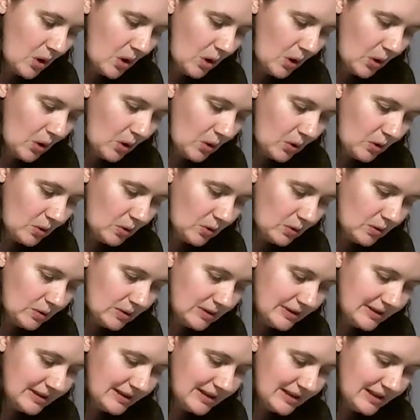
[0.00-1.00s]

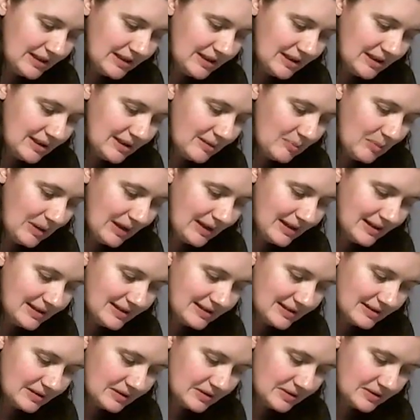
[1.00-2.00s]
holy
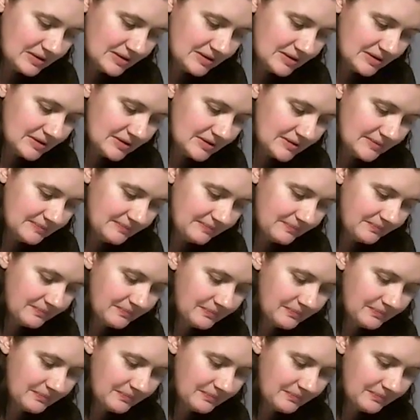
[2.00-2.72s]
basil.